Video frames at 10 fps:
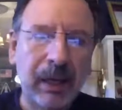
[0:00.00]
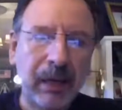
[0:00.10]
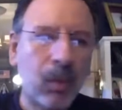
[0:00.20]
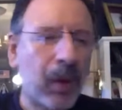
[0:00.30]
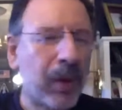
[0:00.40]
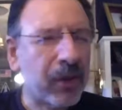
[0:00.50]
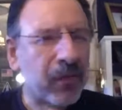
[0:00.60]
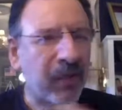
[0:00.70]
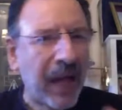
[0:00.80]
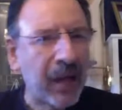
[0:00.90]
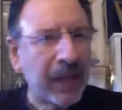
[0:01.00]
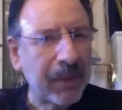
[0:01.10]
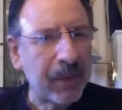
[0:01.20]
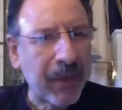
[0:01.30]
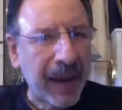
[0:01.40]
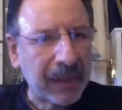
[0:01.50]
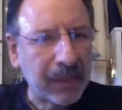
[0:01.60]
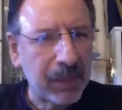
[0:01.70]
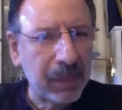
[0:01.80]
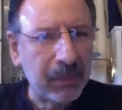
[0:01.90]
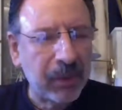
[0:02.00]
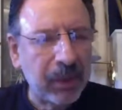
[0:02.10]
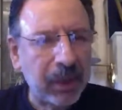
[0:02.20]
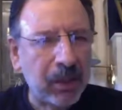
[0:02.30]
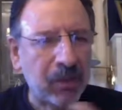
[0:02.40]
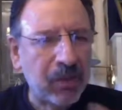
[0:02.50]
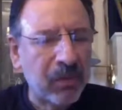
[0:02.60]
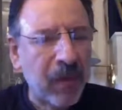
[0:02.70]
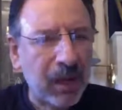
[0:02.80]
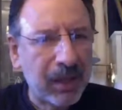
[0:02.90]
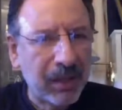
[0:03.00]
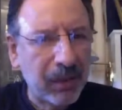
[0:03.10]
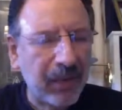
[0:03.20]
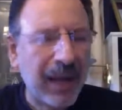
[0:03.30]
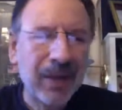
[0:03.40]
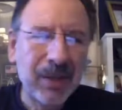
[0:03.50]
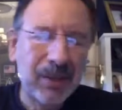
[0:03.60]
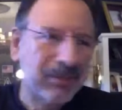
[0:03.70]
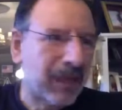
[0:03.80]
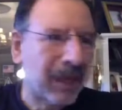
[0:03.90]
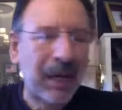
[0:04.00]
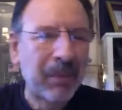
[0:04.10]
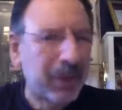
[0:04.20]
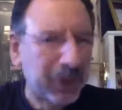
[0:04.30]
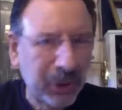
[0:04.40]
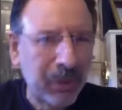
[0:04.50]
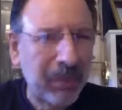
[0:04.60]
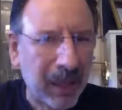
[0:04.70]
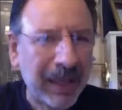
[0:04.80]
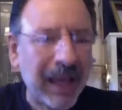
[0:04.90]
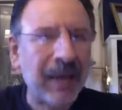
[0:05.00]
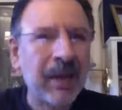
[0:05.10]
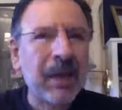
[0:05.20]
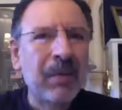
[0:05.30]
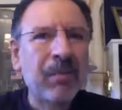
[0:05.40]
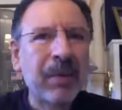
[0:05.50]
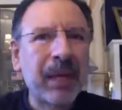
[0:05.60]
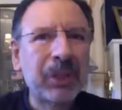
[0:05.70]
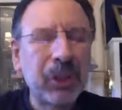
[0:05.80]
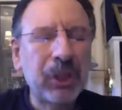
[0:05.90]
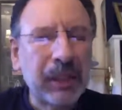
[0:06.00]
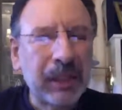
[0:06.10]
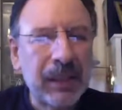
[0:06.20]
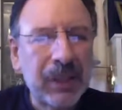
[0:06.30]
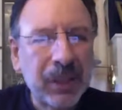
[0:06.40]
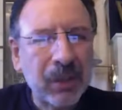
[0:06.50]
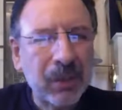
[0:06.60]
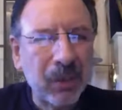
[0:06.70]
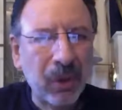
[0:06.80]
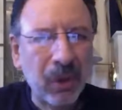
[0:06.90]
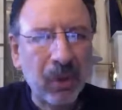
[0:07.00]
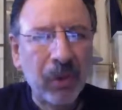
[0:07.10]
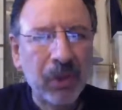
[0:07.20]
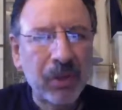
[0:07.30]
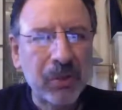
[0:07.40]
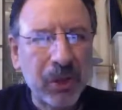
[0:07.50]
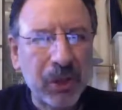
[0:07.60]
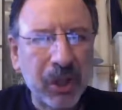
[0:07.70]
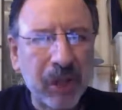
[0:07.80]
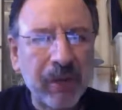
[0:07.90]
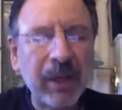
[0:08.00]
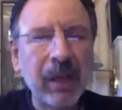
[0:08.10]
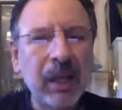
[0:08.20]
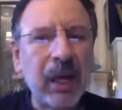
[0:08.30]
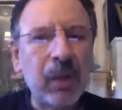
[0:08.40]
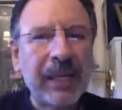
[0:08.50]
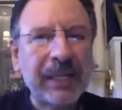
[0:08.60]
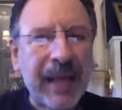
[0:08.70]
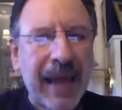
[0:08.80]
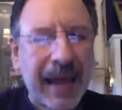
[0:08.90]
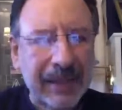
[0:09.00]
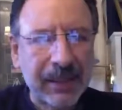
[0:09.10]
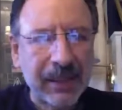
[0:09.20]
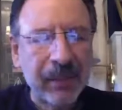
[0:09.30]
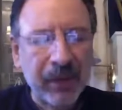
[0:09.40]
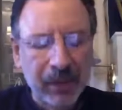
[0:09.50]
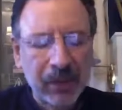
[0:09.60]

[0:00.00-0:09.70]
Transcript: Whether there's value coming back to me in terms of monetary value, I'm not sure about that, but I should at least control the distribution of it and who gets to access it.